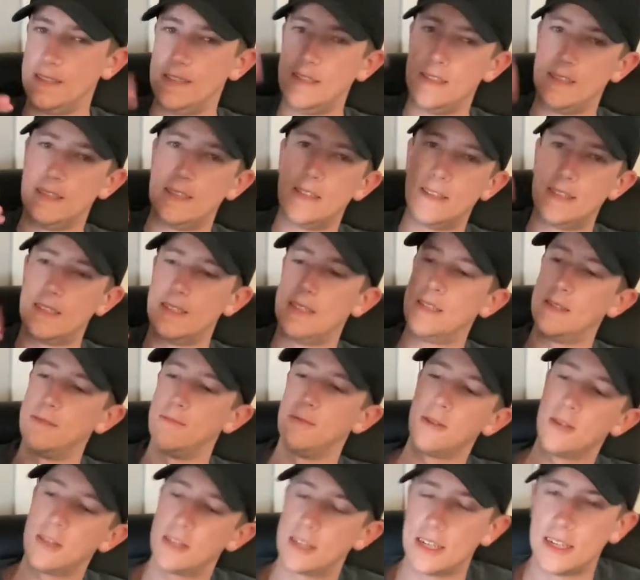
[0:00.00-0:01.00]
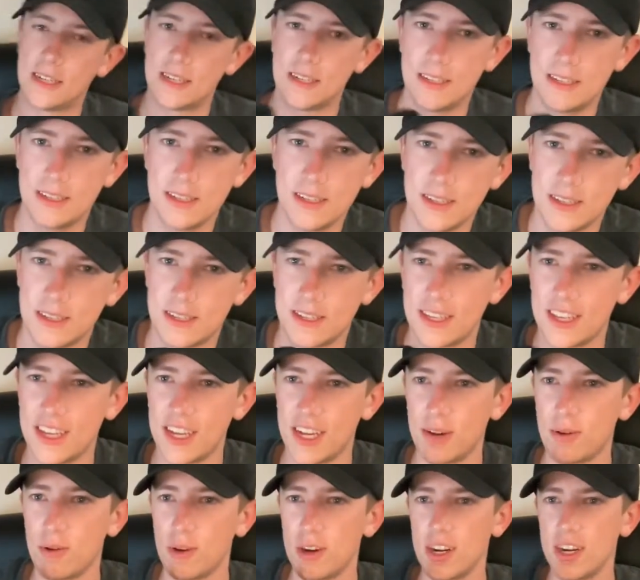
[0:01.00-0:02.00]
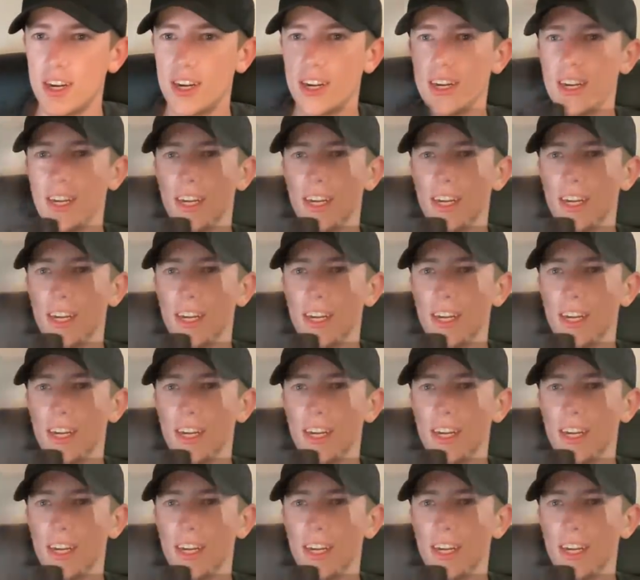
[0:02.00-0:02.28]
Does this thing work? Does this thing work?